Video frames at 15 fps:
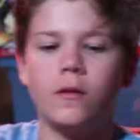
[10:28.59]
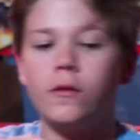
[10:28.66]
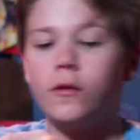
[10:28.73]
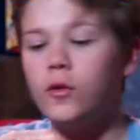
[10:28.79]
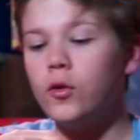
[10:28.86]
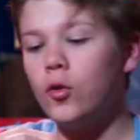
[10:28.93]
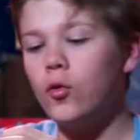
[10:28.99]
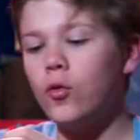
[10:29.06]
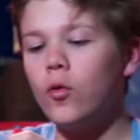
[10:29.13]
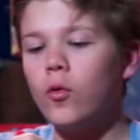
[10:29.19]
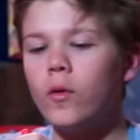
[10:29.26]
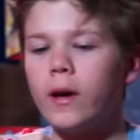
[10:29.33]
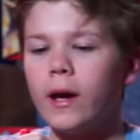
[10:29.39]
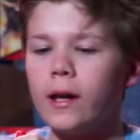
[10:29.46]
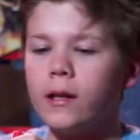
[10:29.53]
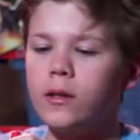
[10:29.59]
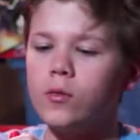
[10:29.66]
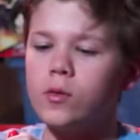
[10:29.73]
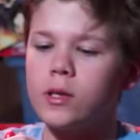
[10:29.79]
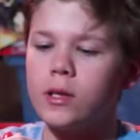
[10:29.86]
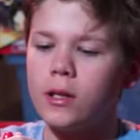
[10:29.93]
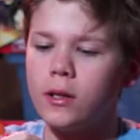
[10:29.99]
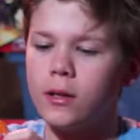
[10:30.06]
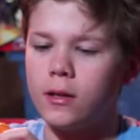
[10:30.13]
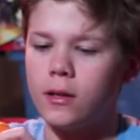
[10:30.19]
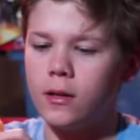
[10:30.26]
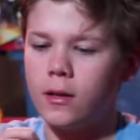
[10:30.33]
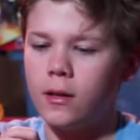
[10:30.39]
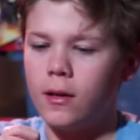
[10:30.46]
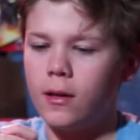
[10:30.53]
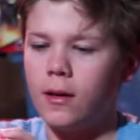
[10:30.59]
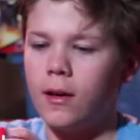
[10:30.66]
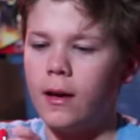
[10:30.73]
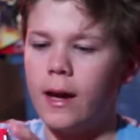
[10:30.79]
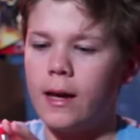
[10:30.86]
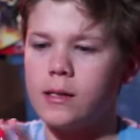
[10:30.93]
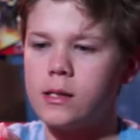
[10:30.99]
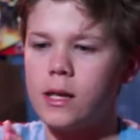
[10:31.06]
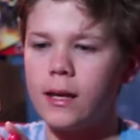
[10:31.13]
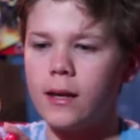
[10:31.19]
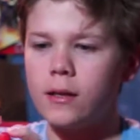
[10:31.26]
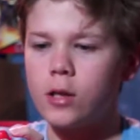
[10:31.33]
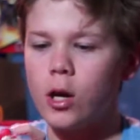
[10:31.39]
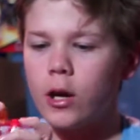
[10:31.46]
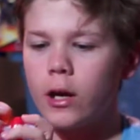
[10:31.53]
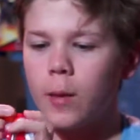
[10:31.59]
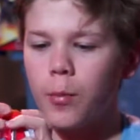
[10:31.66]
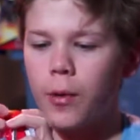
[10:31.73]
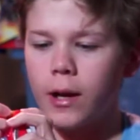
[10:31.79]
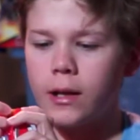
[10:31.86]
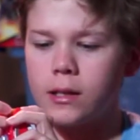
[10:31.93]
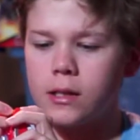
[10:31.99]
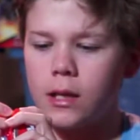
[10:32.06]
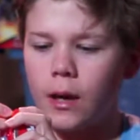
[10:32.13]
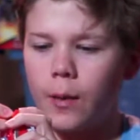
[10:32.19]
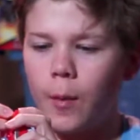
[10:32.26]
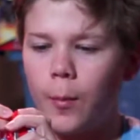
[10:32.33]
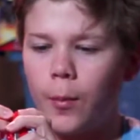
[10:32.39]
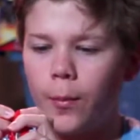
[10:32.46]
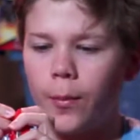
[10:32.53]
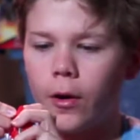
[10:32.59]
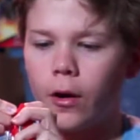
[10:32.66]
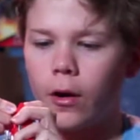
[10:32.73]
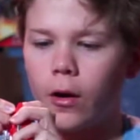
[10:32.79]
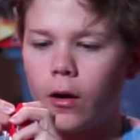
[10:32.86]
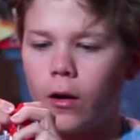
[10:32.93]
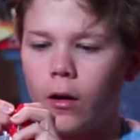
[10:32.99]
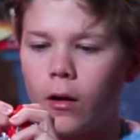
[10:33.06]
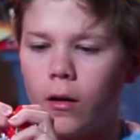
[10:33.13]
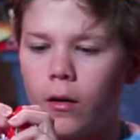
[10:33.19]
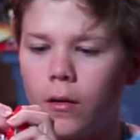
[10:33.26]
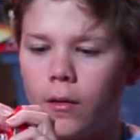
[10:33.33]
You can use it as like a target practice thingamabooper.